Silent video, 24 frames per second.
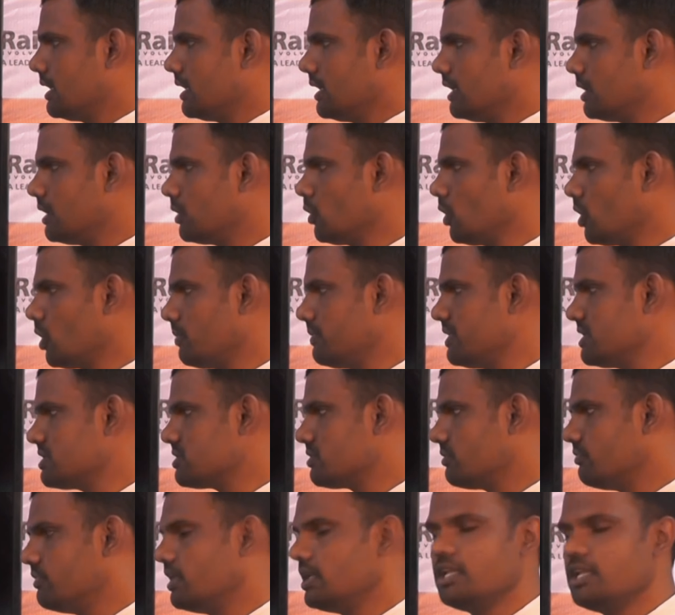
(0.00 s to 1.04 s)
economist
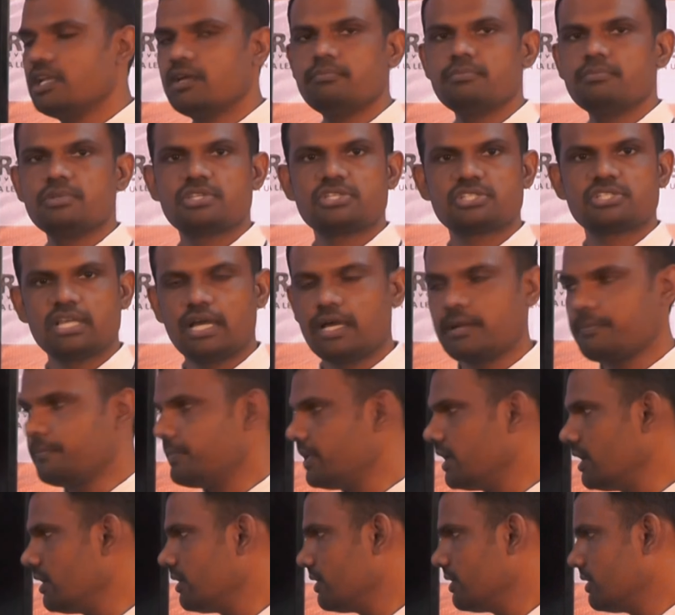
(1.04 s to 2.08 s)
William
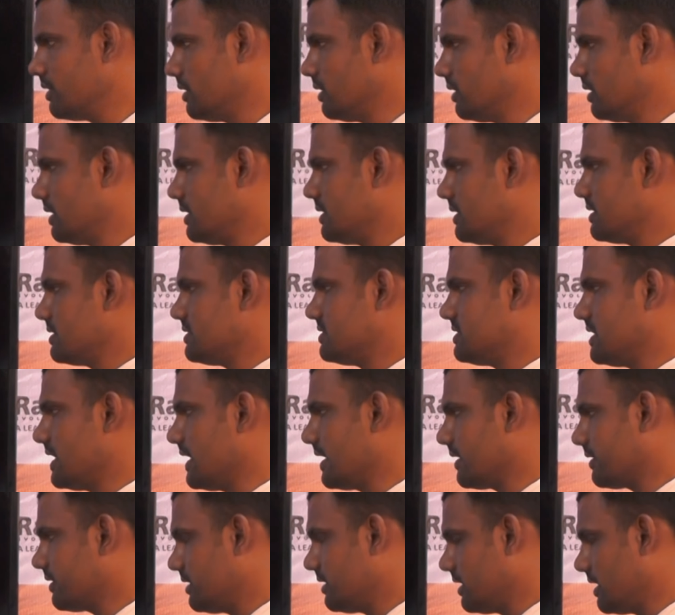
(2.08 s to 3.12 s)
Sharpe,
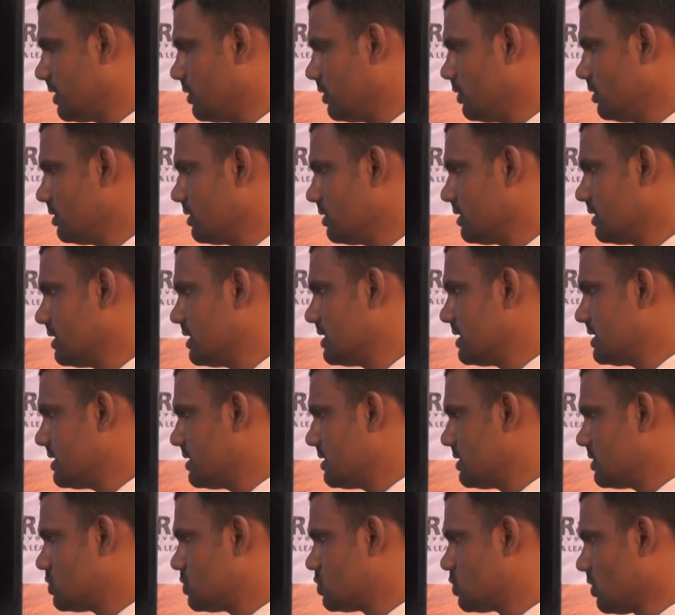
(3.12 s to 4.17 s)
Jack Tenor,
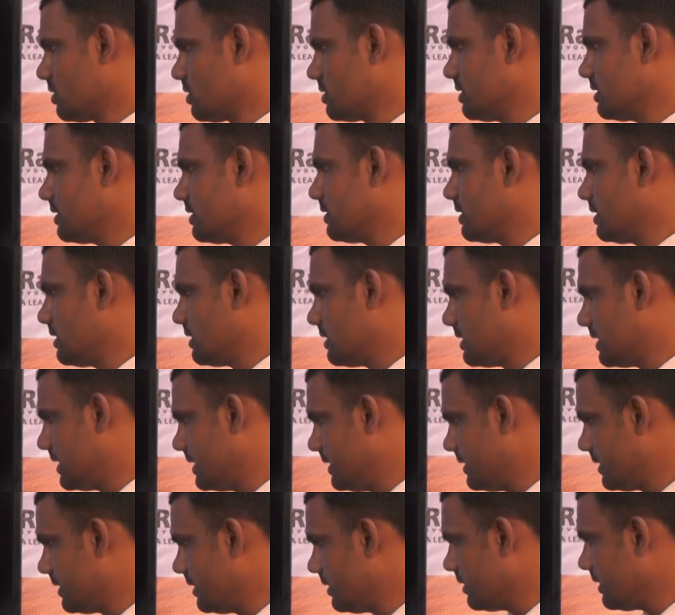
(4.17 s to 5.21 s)
John
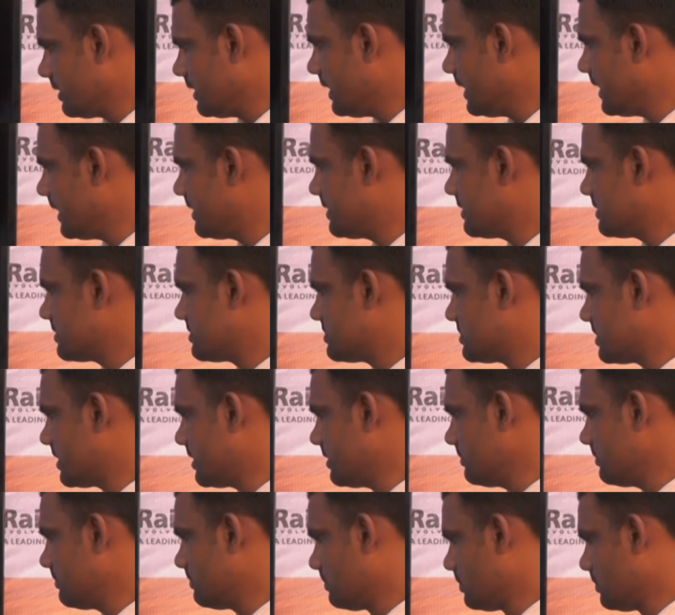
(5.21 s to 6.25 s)
Linter and
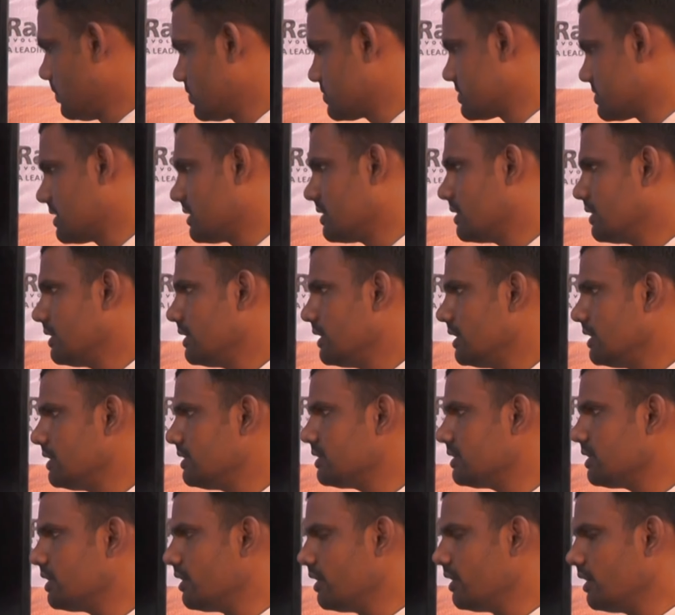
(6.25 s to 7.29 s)
Jane Mossy in
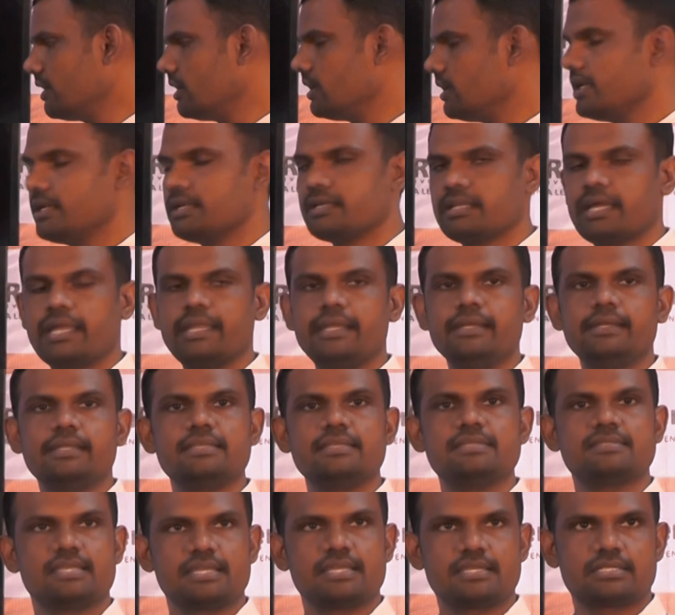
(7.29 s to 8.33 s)
the early
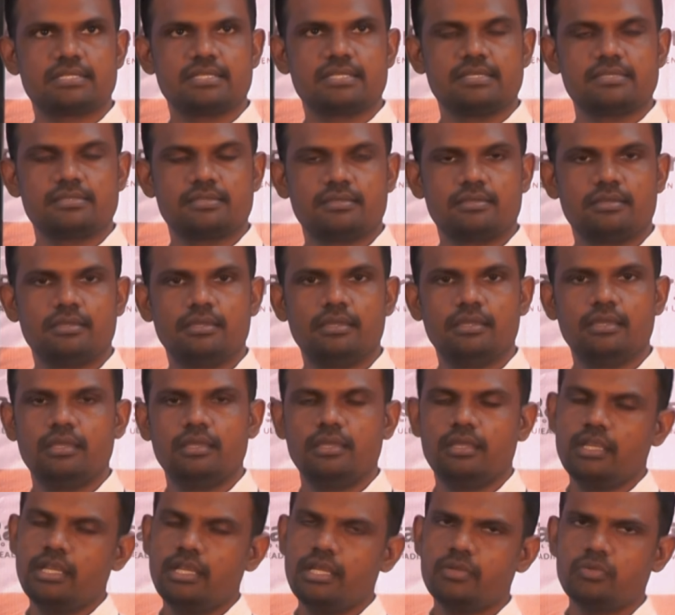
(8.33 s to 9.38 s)
1960s.
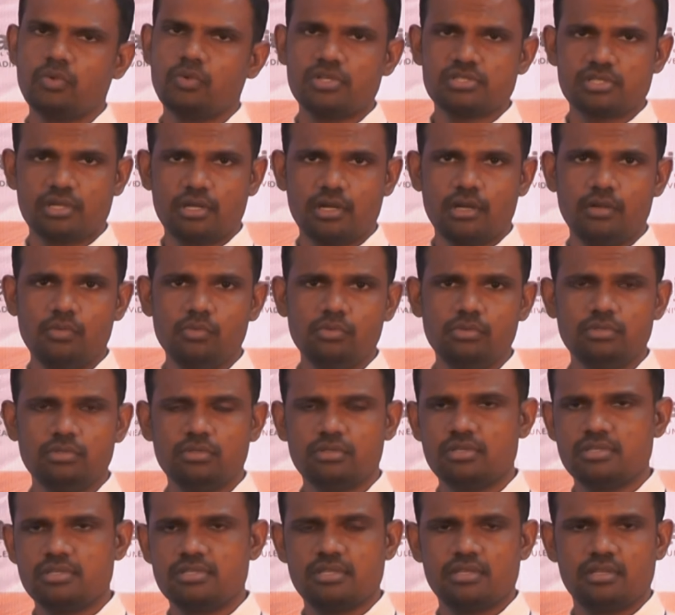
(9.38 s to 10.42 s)
It was around
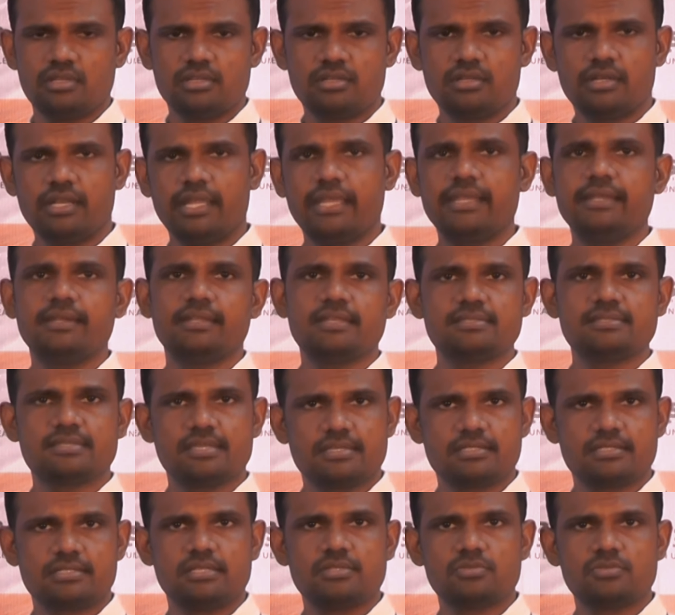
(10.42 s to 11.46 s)

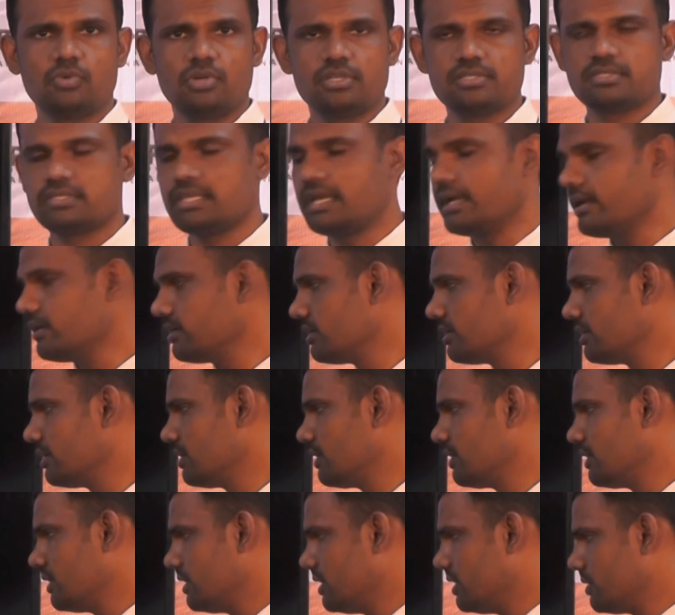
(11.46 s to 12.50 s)
1960s was there.
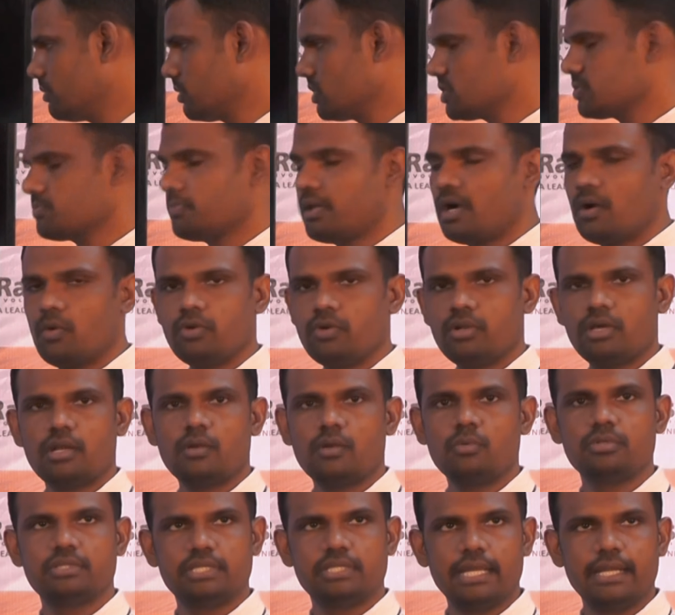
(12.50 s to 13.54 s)
It was found
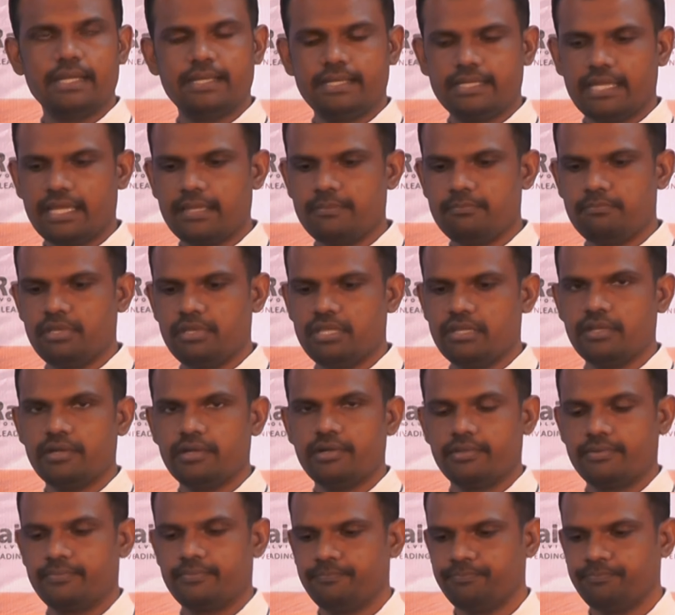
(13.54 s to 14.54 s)
around that time period.